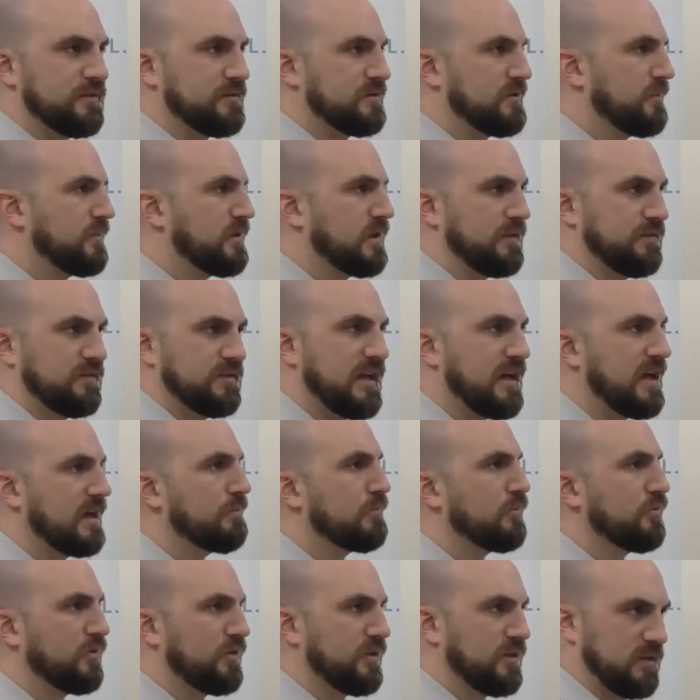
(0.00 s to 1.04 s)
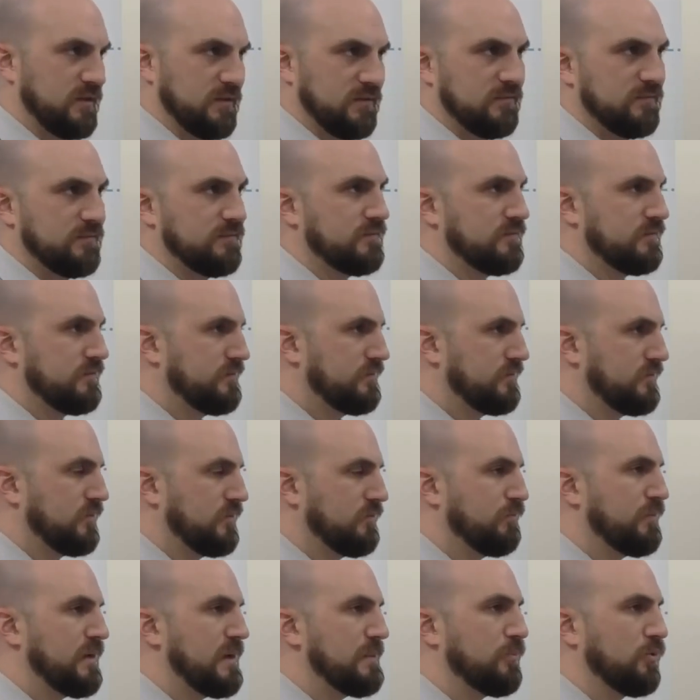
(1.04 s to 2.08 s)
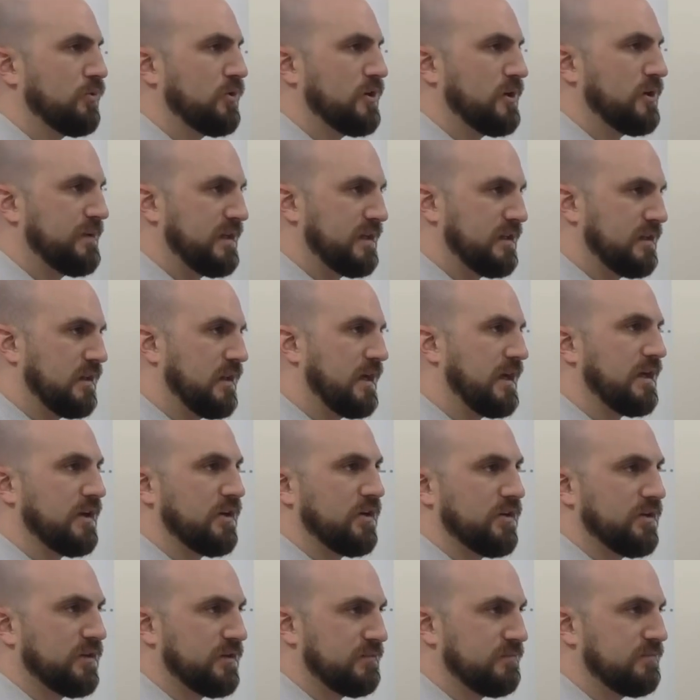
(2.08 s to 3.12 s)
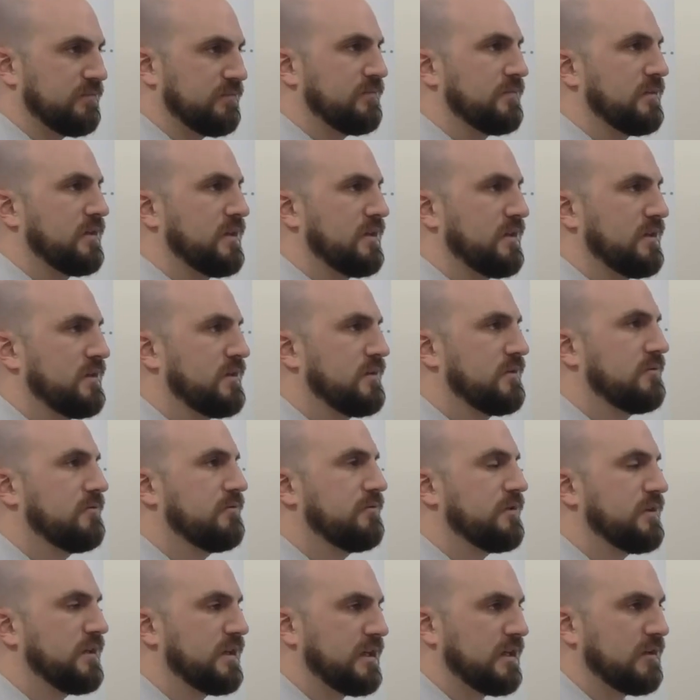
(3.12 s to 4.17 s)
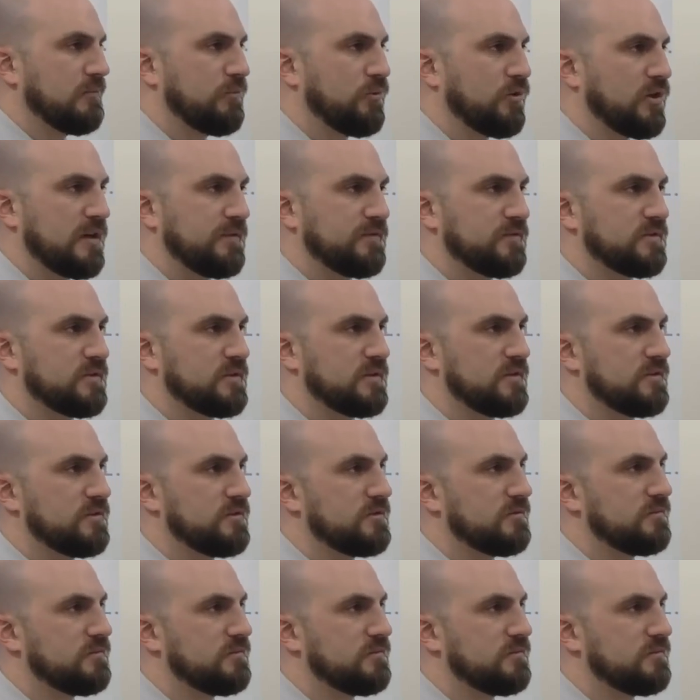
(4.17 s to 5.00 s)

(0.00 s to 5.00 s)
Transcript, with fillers: have, of some kind of tampering. Yeah, and, and people I, coming in later and yep. filling in prophecy or